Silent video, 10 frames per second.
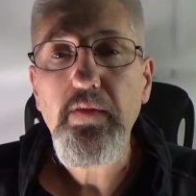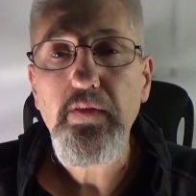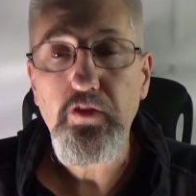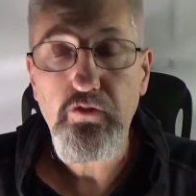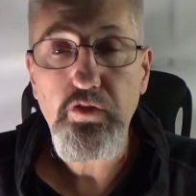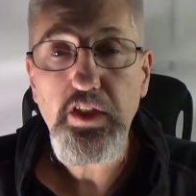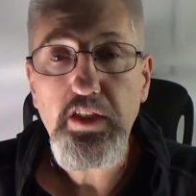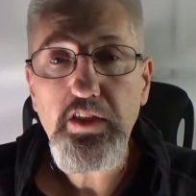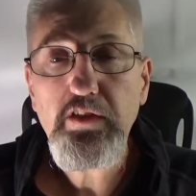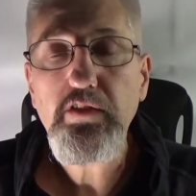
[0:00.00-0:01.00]
the
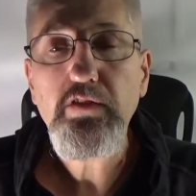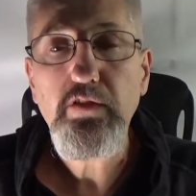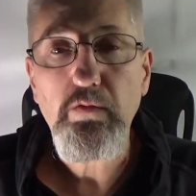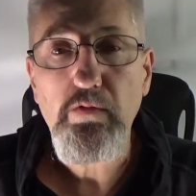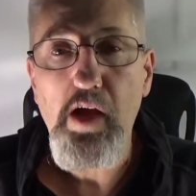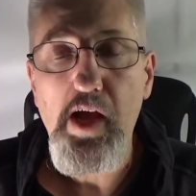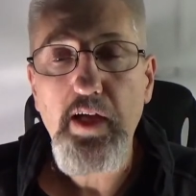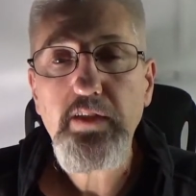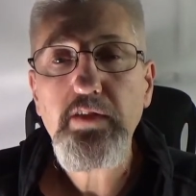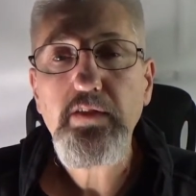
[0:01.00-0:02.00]
trees, the
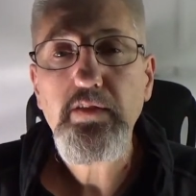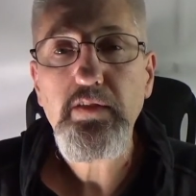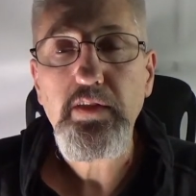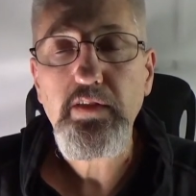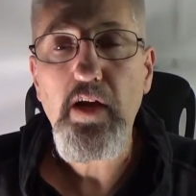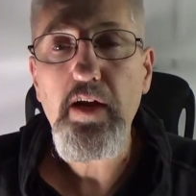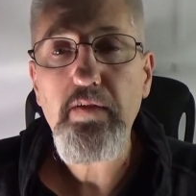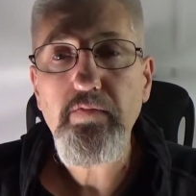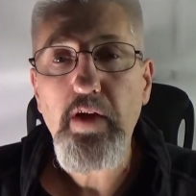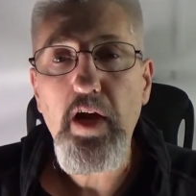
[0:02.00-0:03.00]
rocks, the entire
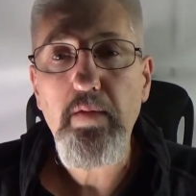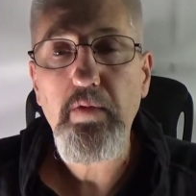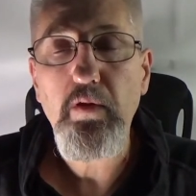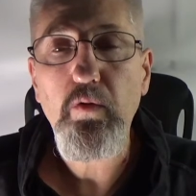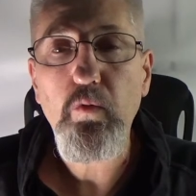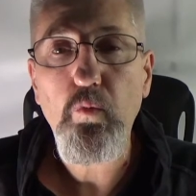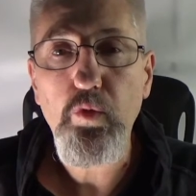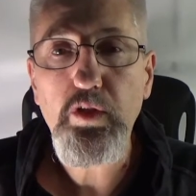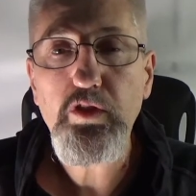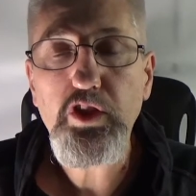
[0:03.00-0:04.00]
environment
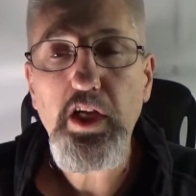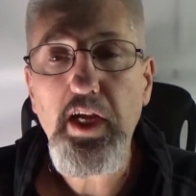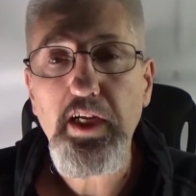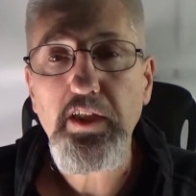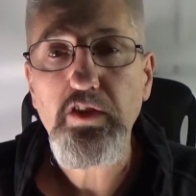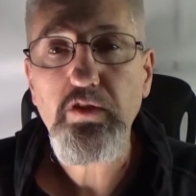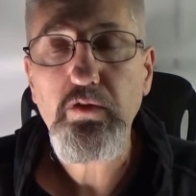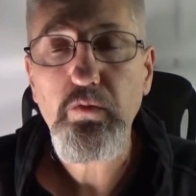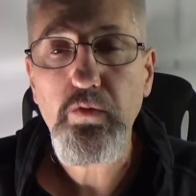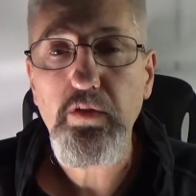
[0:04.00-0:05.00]
will change
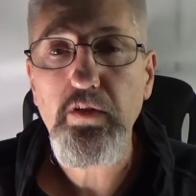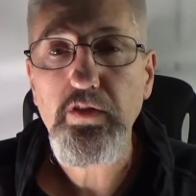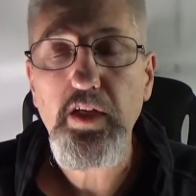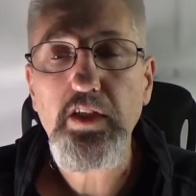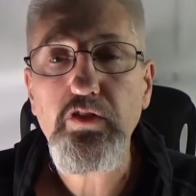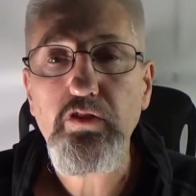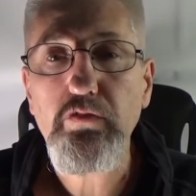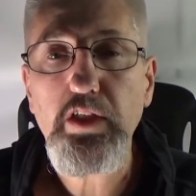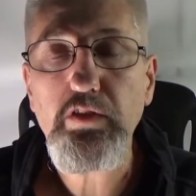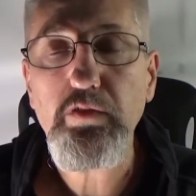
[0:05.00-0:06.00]
when there's an
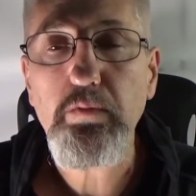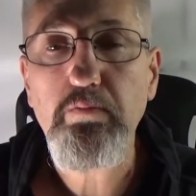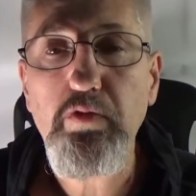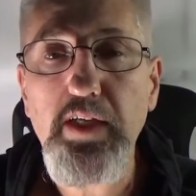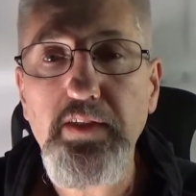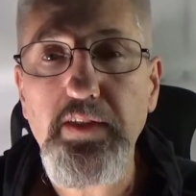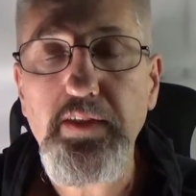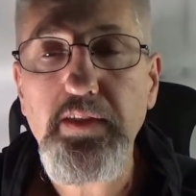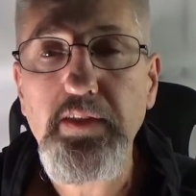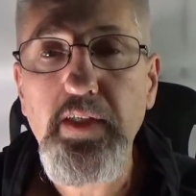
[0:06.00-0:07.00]
extraterrestrial
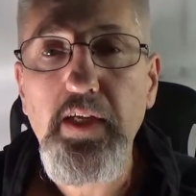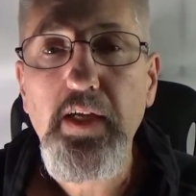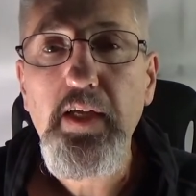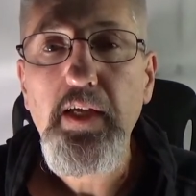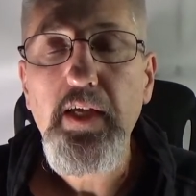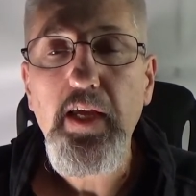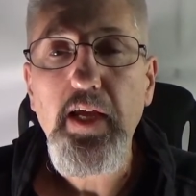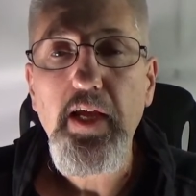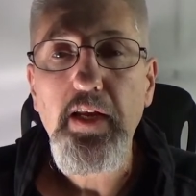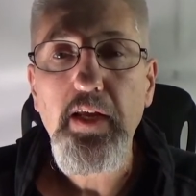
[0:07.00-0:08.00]
presence.
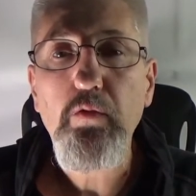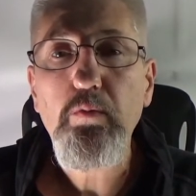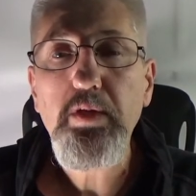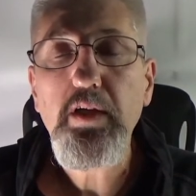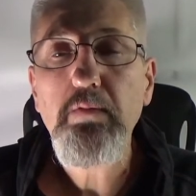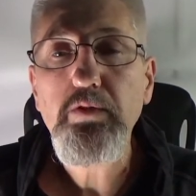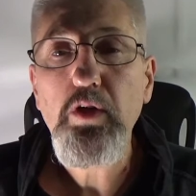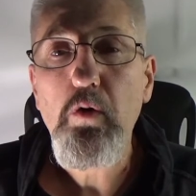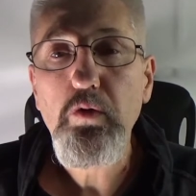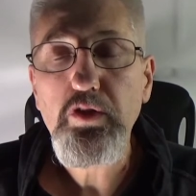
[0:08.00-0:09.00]
And it will become
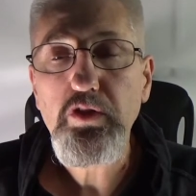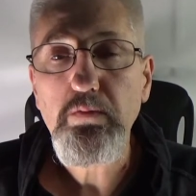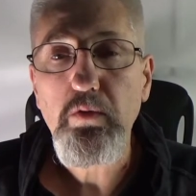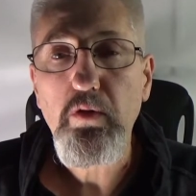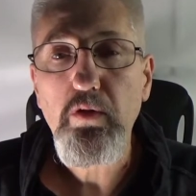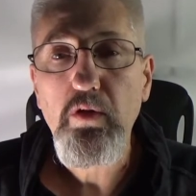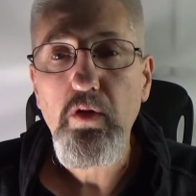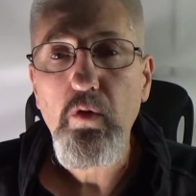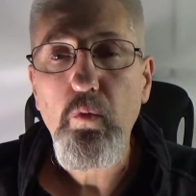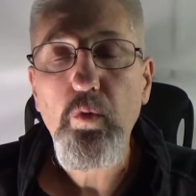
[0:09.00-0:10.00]
noticeable
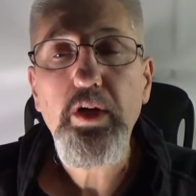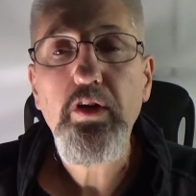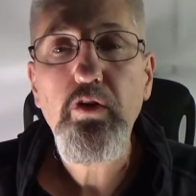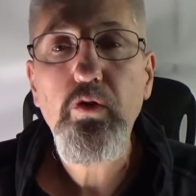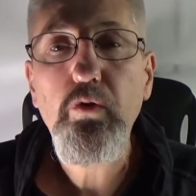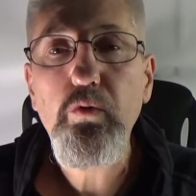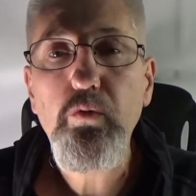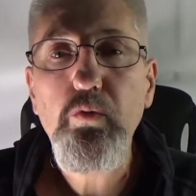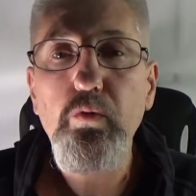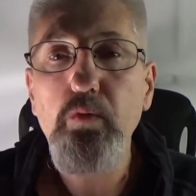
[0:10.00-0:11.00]
when you
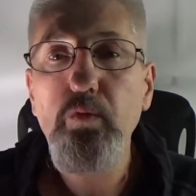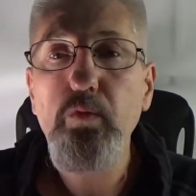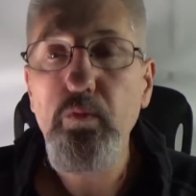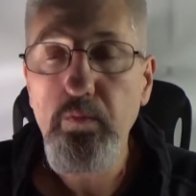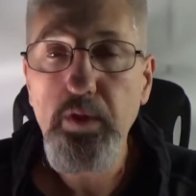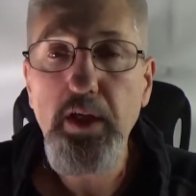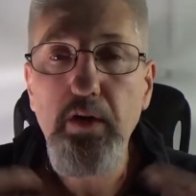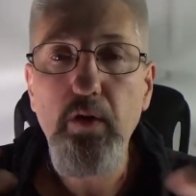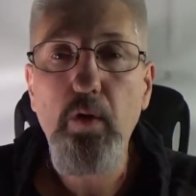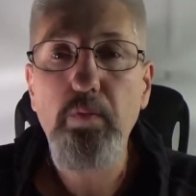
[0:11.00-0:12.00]
begin to
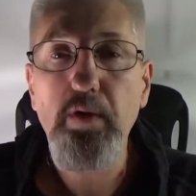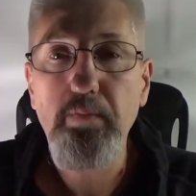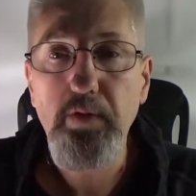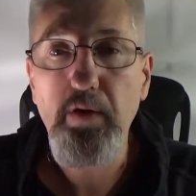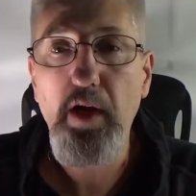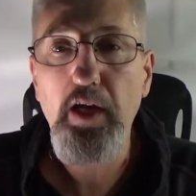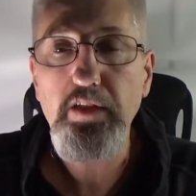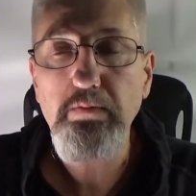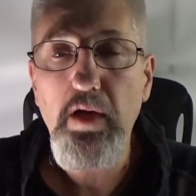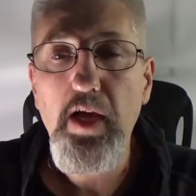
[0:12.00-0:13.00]
open up your eyes.
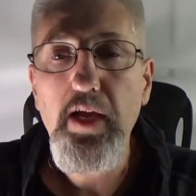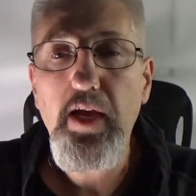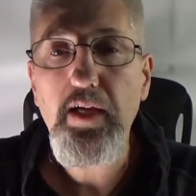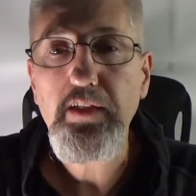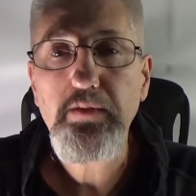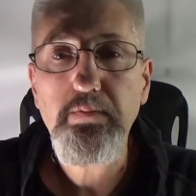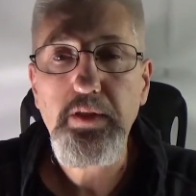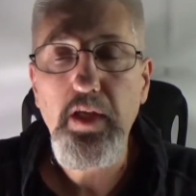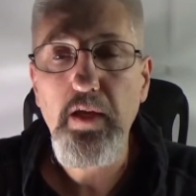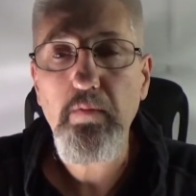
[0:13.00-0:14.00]
My eyes
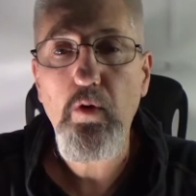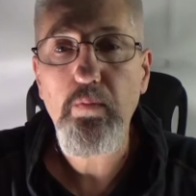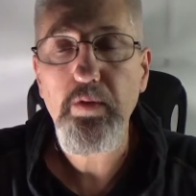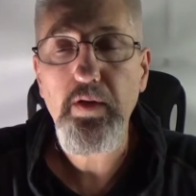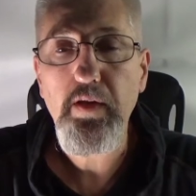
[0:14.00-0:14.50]
became open